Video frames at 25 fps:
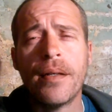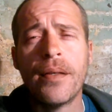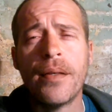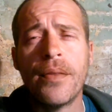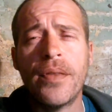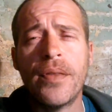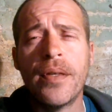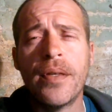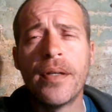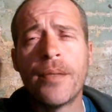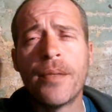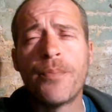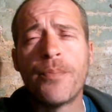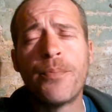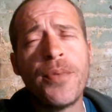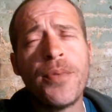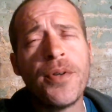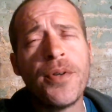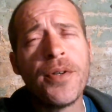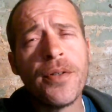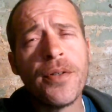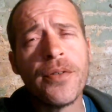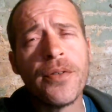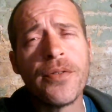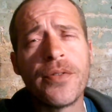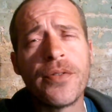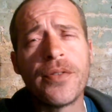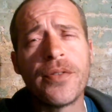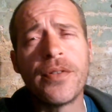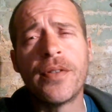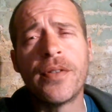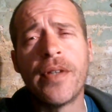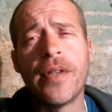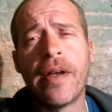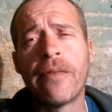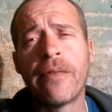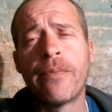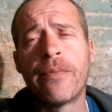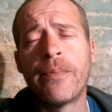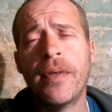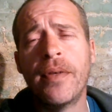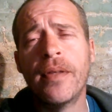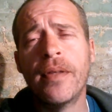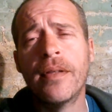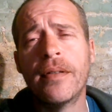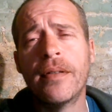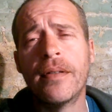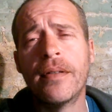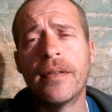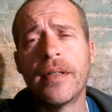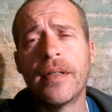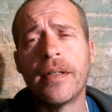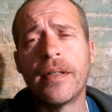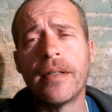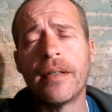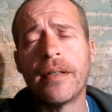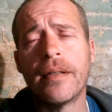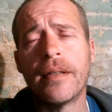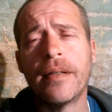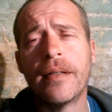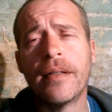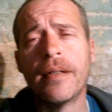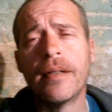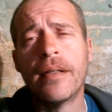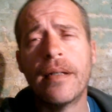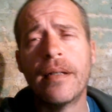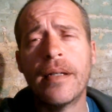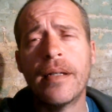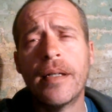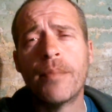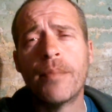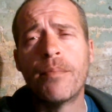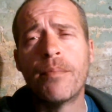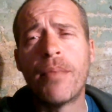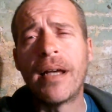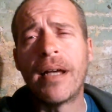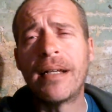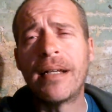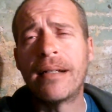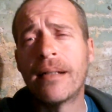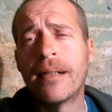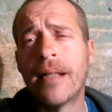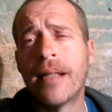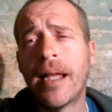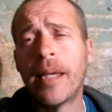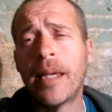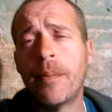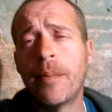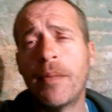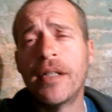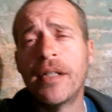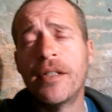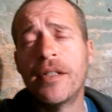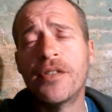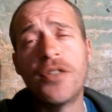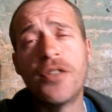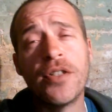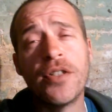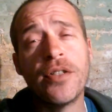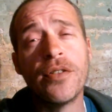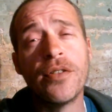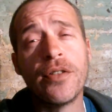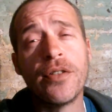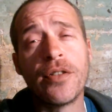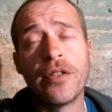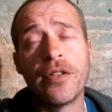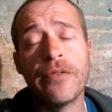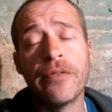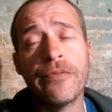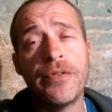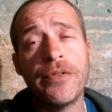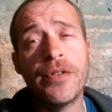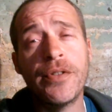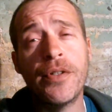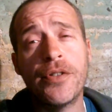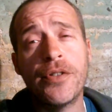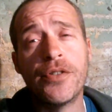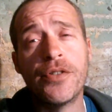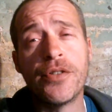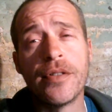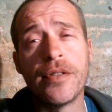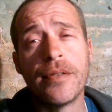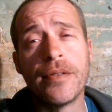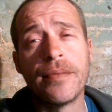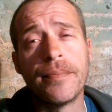Then appeals the death penalty by claiming gender confusion.